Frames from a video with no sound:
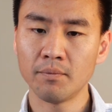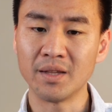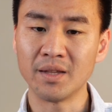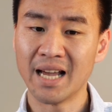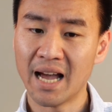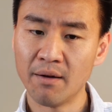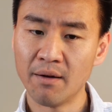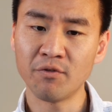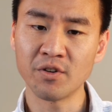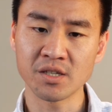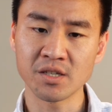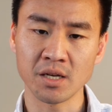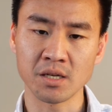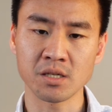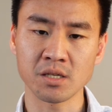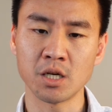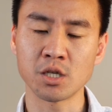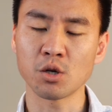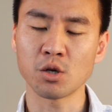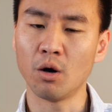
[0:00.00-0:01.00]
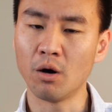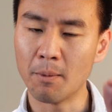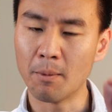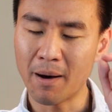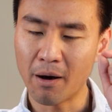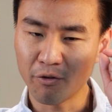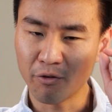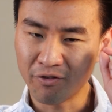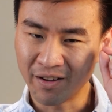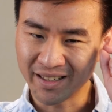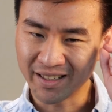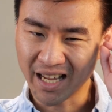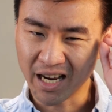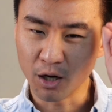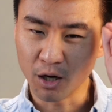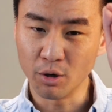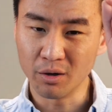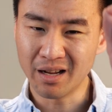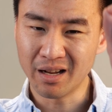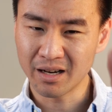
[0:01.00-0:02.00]
The emphasis is about
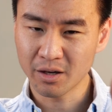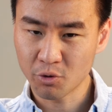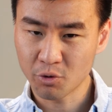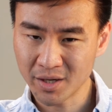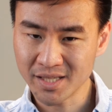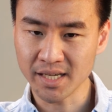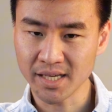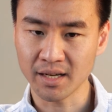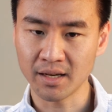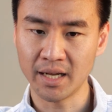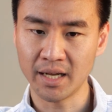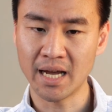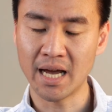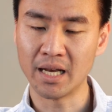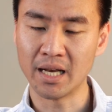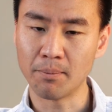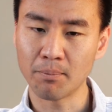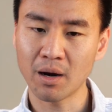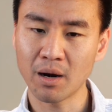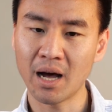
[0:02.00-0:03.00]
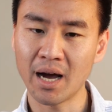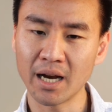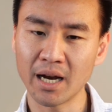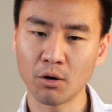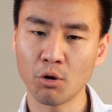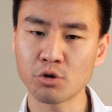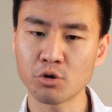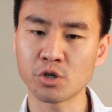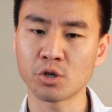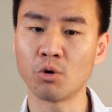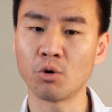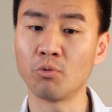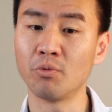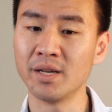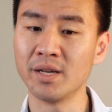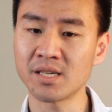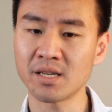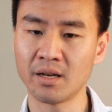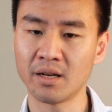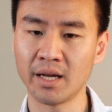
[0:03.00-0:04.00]
thinking critically and applying logical
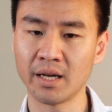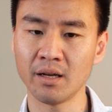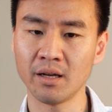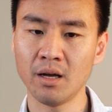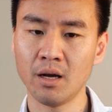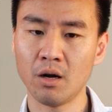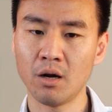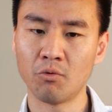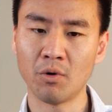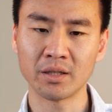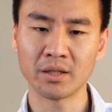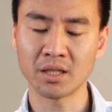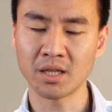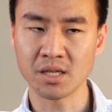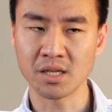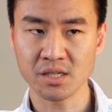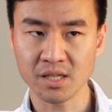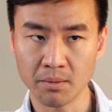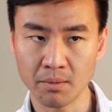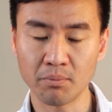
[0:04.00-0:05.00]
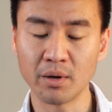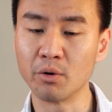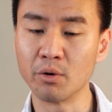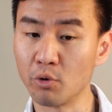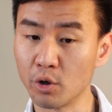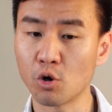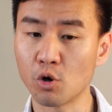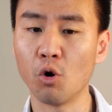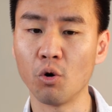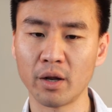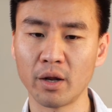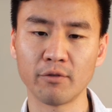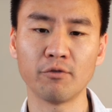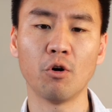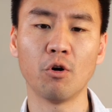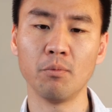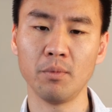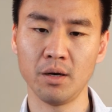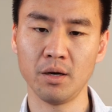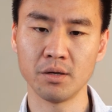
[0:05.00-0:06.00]
reasoning rather than simply recalling
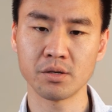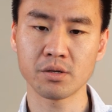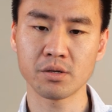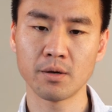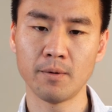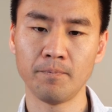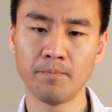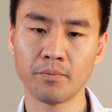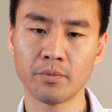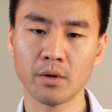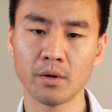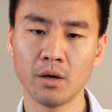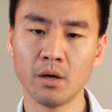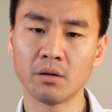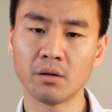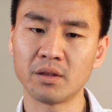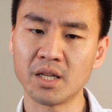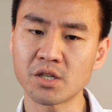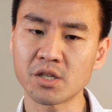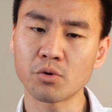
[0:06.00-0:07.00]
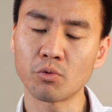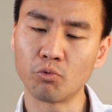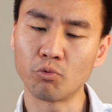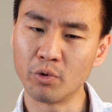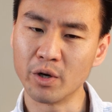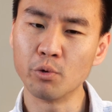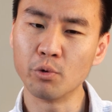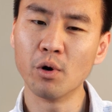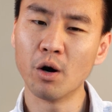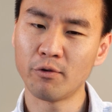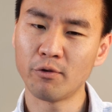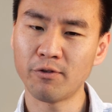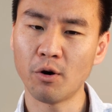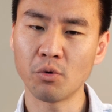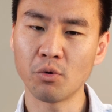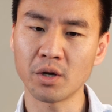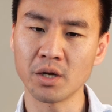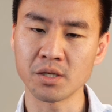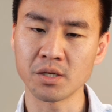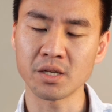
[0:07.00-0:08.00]
formulas. This real-world
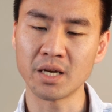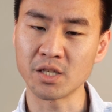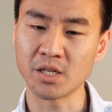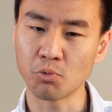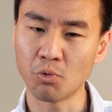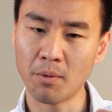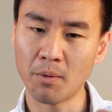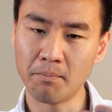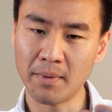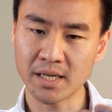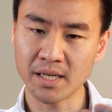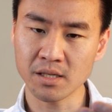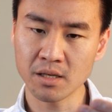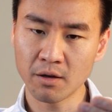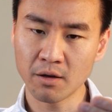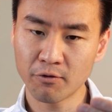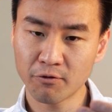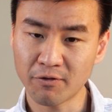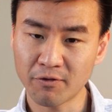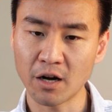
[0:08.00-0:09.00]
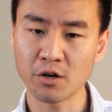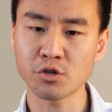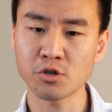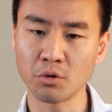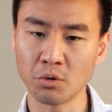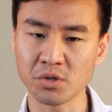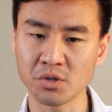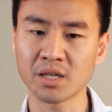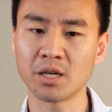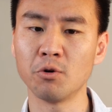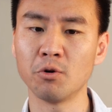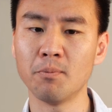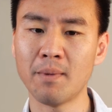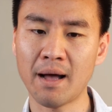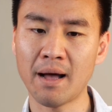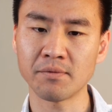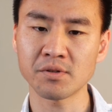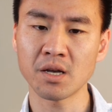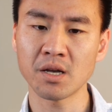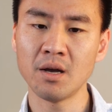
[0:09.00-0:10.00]
focus is what makes functional skill
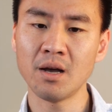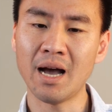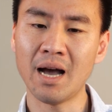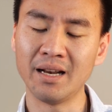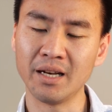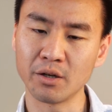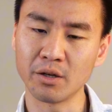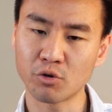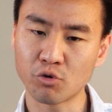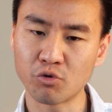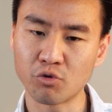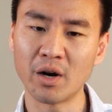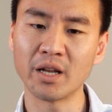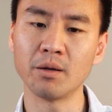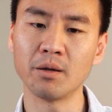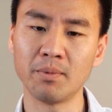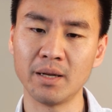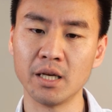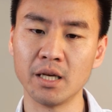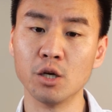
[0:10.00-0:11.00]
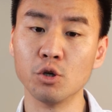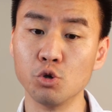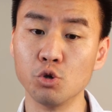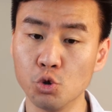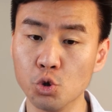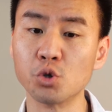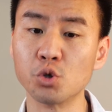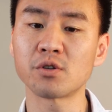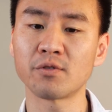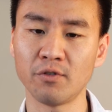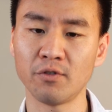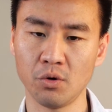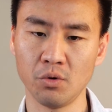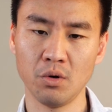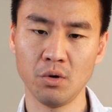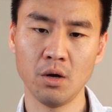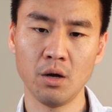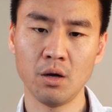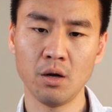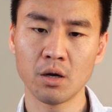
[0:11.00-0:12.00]
maths an incredibly
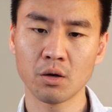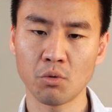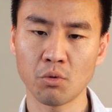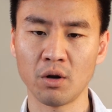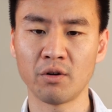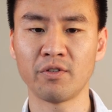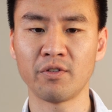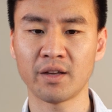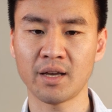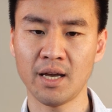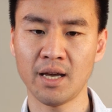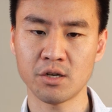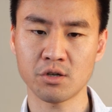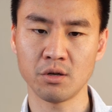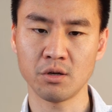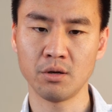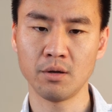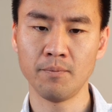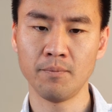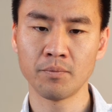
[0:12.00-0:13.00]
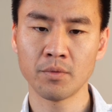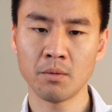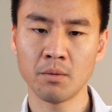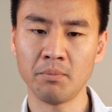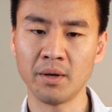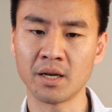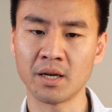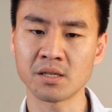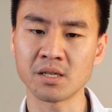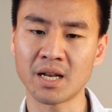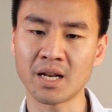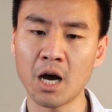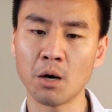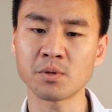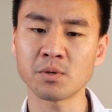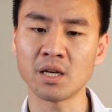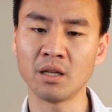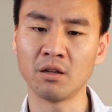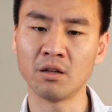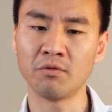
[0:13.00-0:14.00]
useful qualification, because it
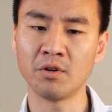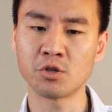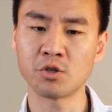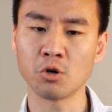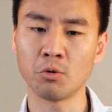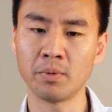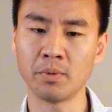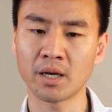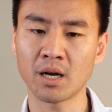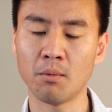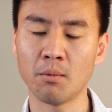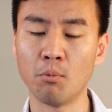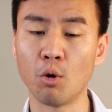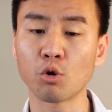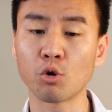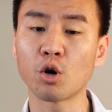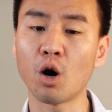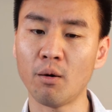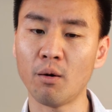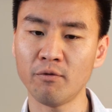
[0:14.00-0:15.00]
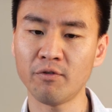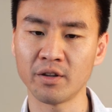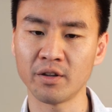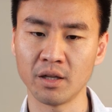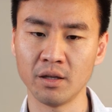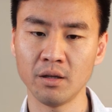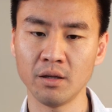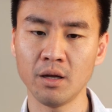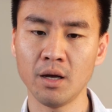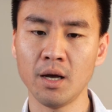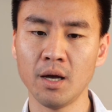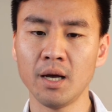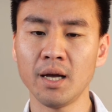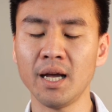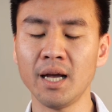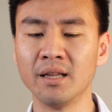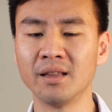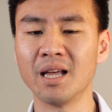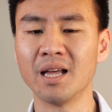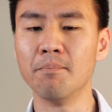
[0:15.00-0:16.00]
helps individuals become more confident
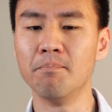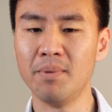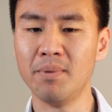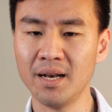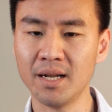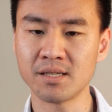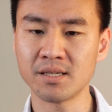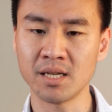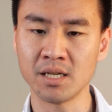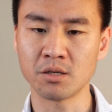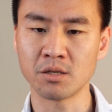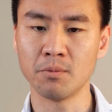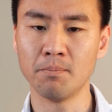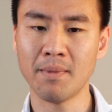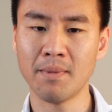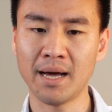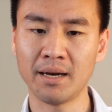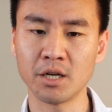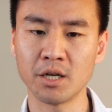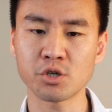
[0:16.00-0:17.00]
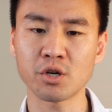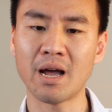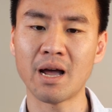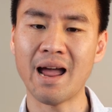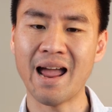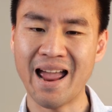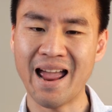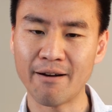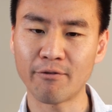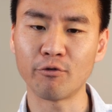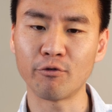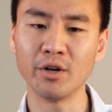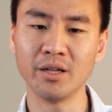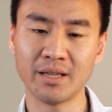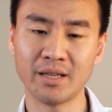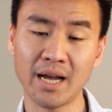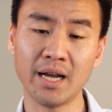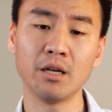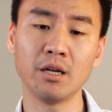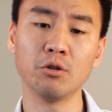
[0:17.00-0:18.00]
in their ability to manage
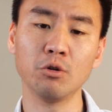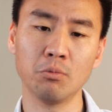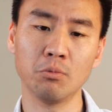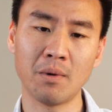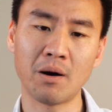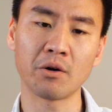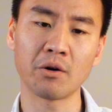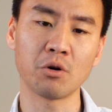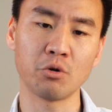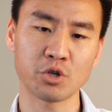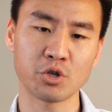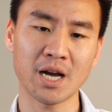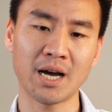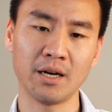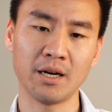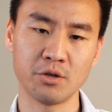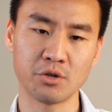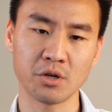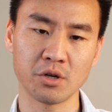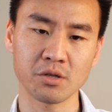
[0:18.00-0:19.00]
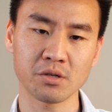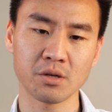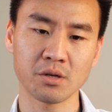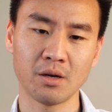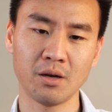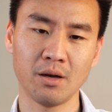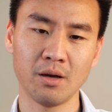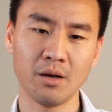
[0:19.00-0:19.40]
everyday numerical challenges.